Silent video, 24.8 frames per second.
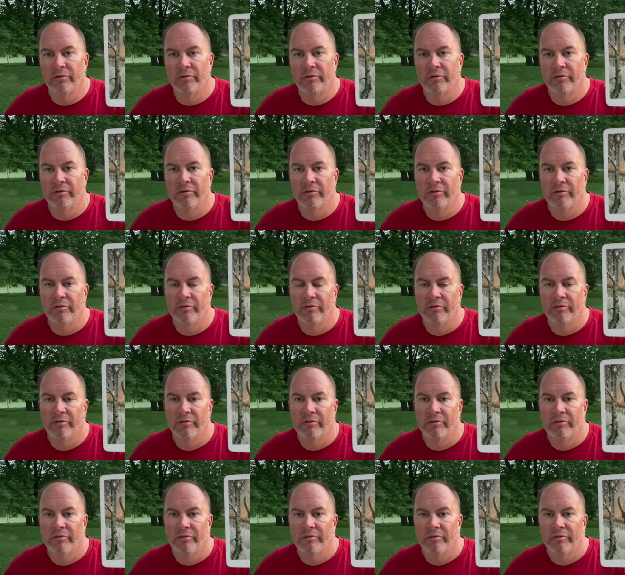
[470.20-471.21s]

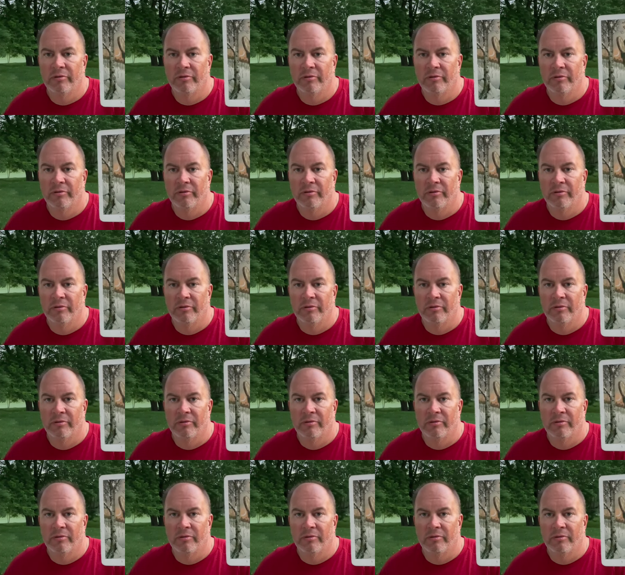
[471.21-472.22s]

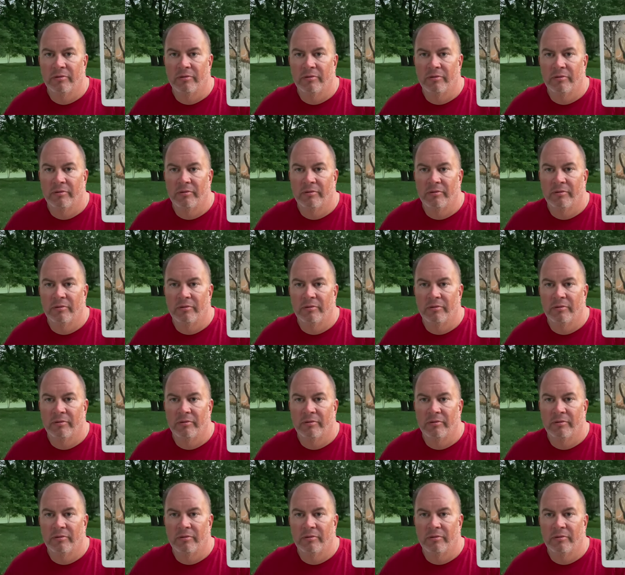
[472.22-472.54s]
(no one is talking)